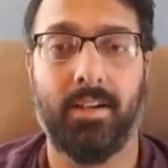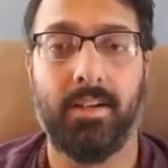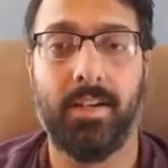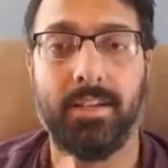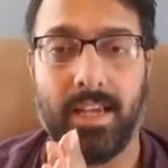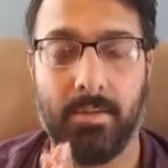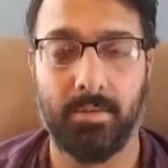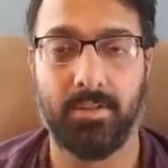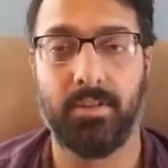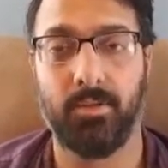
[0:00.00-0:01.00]
is
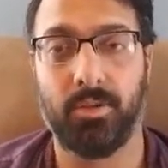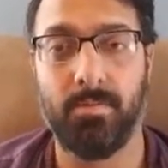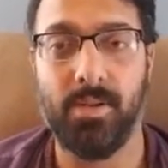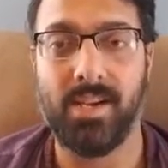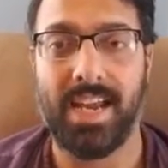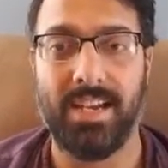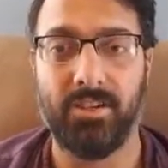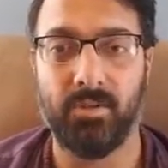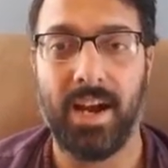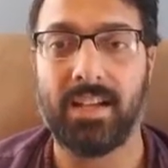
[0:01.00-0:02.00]
able to communicate
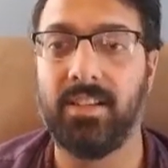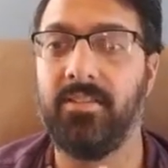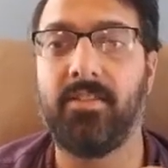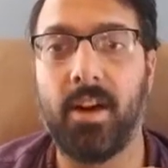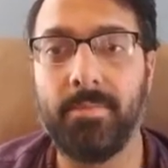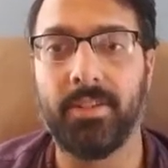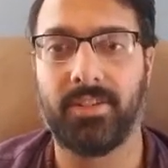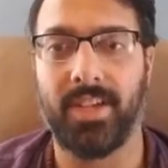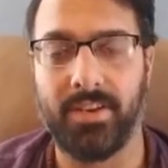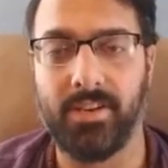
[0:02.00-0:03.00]
directly from the
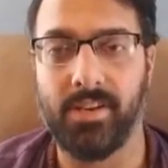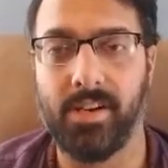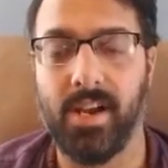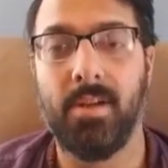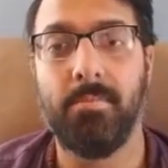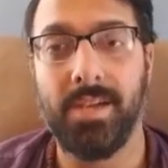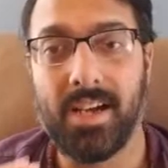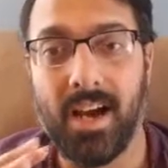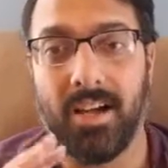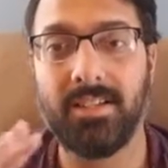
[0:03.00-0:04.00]
center,
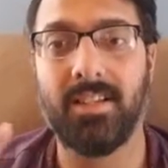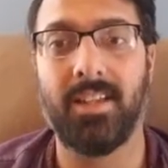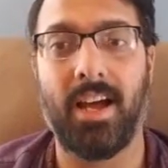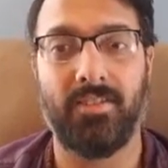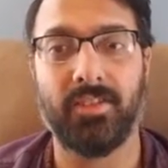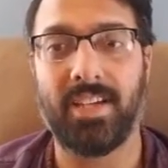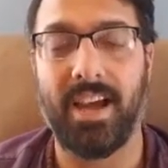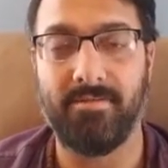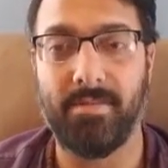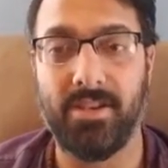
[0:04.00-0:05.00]
because the levels
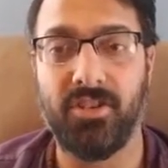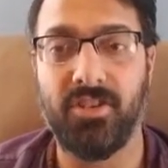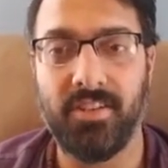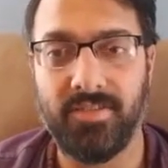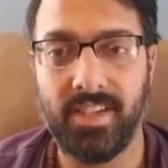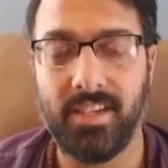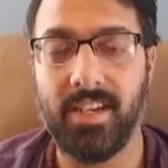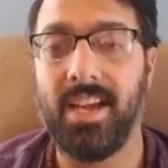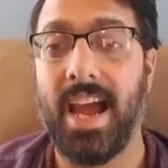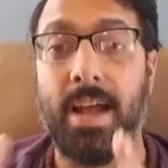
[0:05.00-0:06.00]
have been shifted
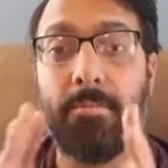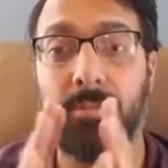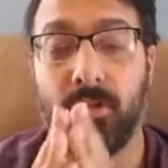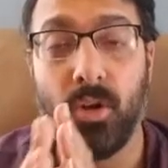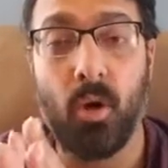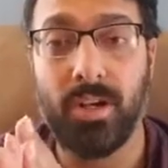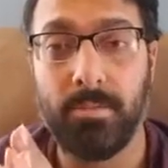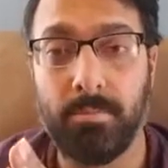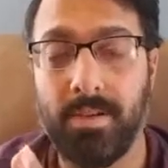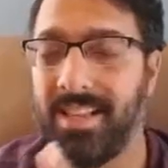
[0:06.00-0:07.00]
and shown,
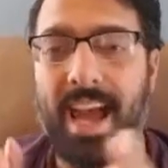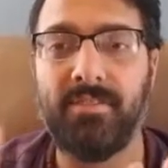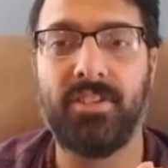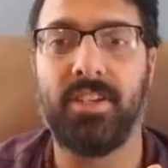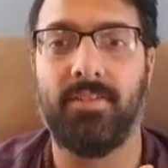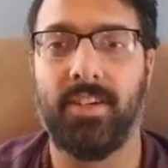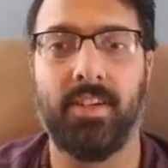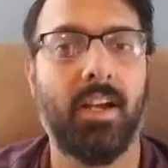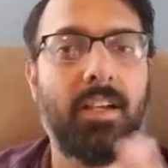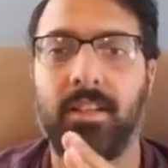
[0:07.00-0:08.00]
and they haven't shifted.
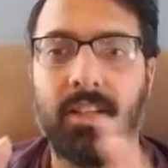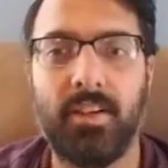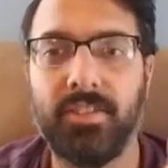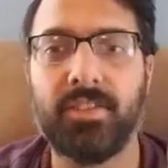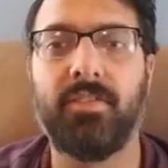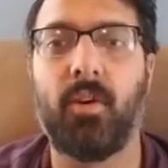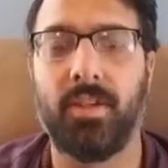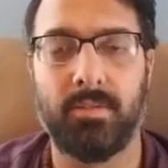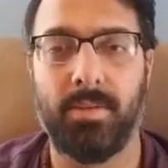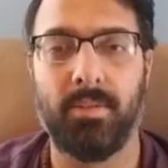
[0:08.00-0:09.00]
The levels have
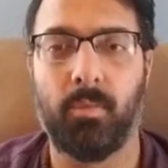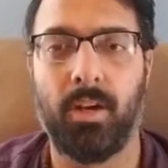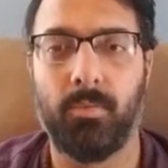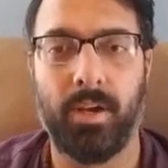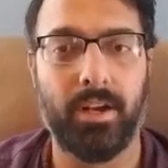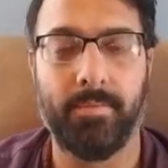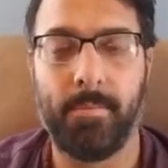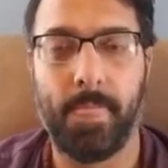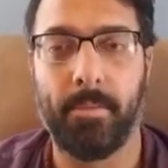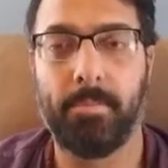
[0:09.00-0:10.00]
always been one way,
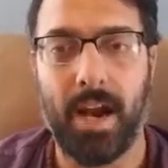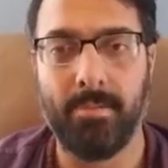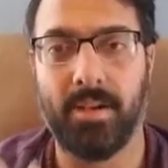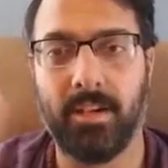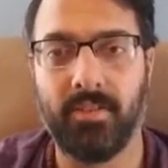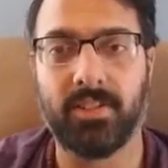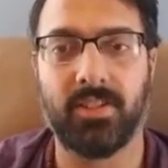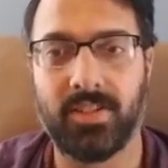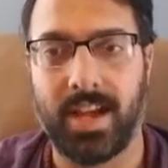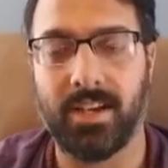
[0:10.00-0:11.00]
primary
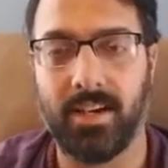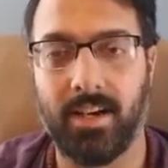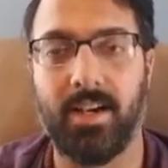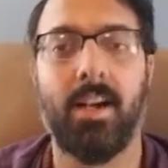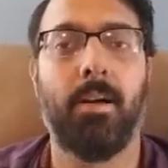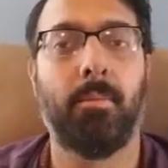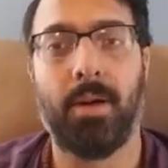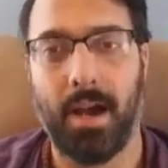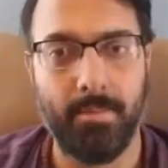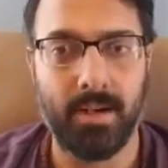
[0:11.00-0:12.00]
versus secondary.
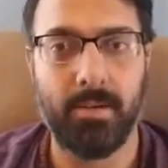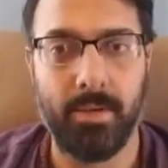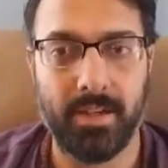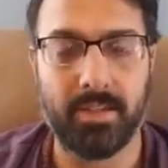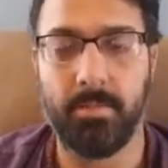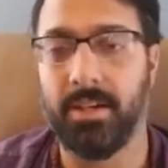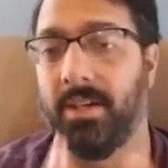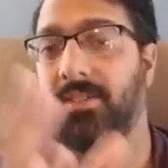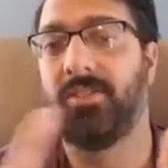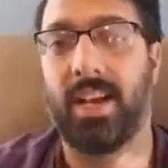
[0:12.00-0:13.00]
Primary being
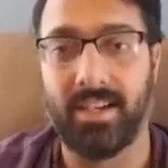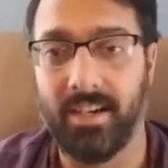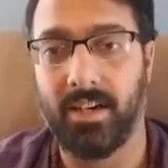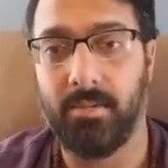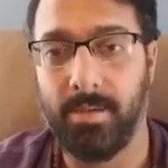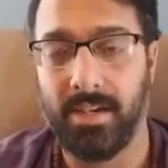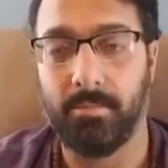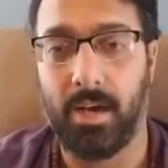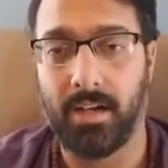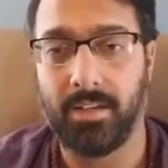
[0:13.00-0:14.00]
spirit, secondary being
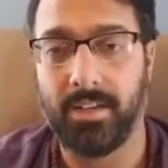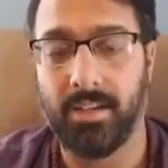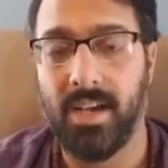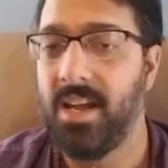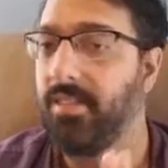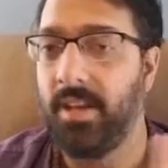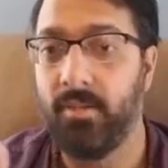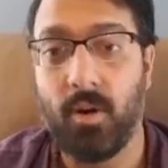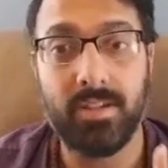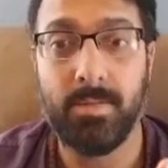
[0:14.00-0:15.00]
bodily. They've
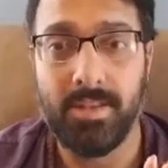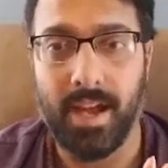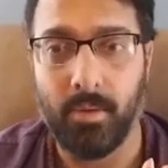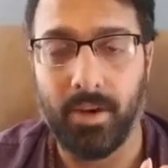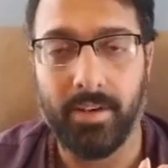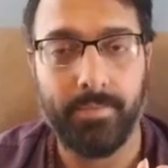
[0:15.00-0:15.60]
always been that way.